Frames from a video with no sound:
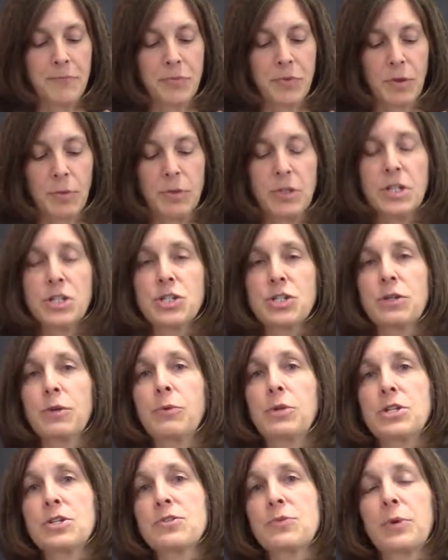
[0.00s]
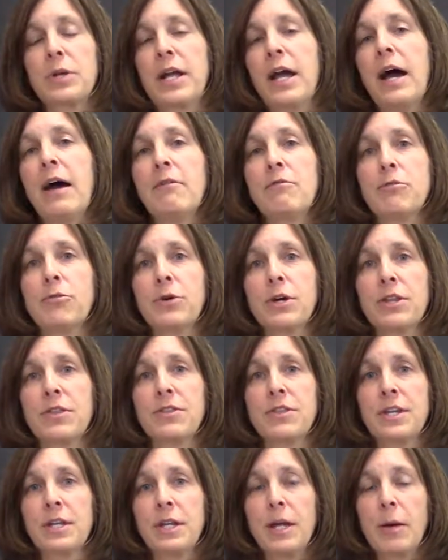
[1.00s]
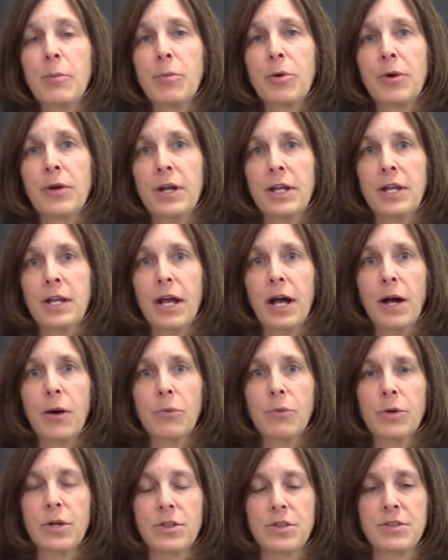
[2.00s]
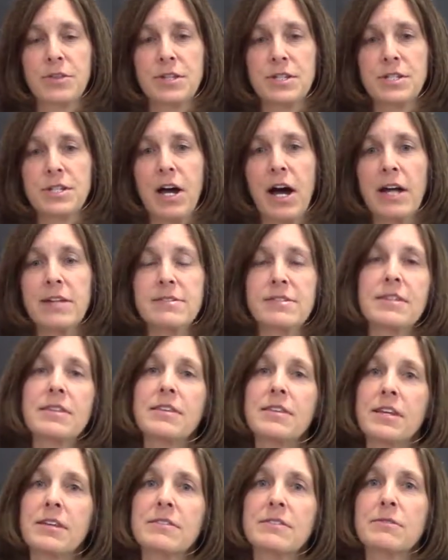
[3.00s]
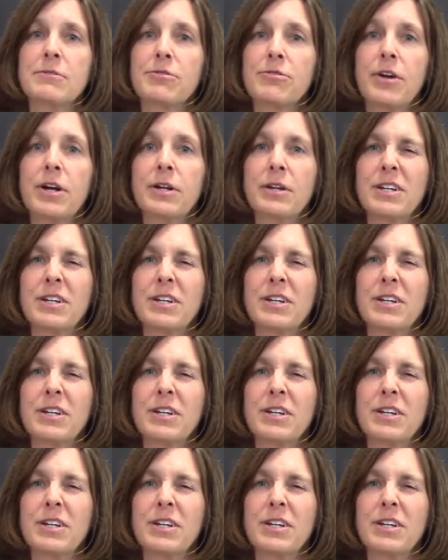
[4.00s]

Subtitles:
Initially we just want to have with the number and not with the dots and things in front,